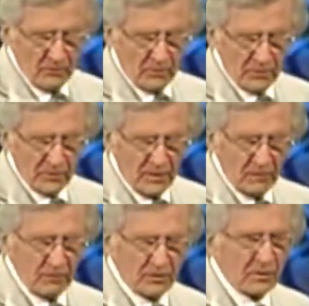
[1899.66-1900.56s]
because
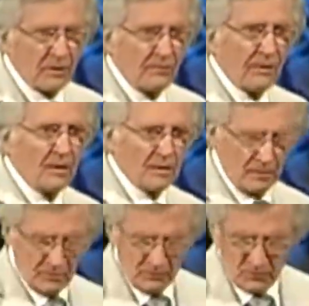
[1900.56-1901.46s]
I was
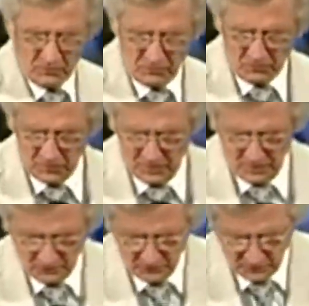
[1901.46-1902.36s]

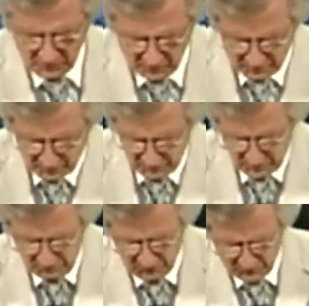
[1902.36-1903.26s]
reading in
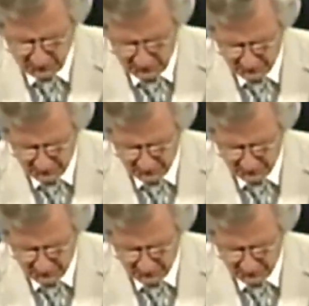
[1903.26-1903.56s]
the book of